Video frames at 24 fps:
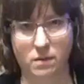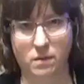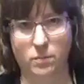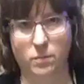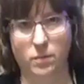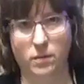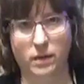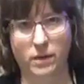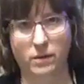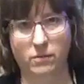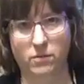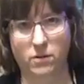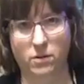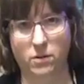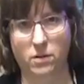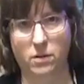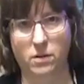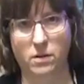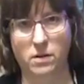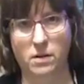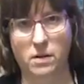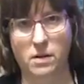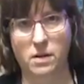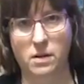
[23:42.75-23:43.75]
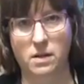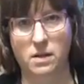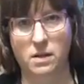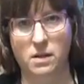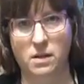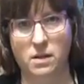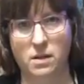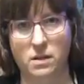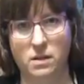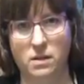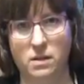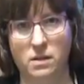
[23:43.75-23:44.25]
braver.
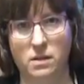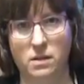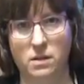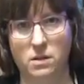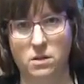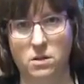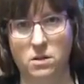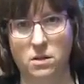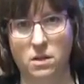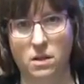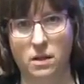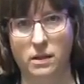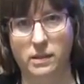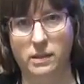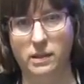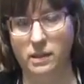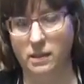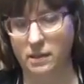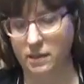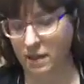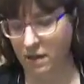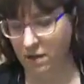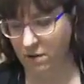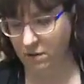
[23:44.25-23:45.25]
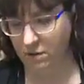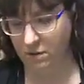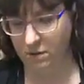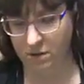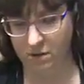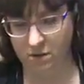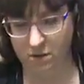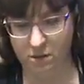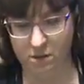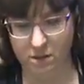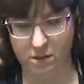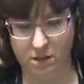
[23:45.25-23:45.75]
Slide that down so you
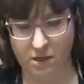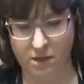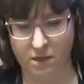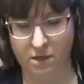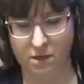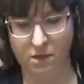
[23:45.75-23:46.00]
can see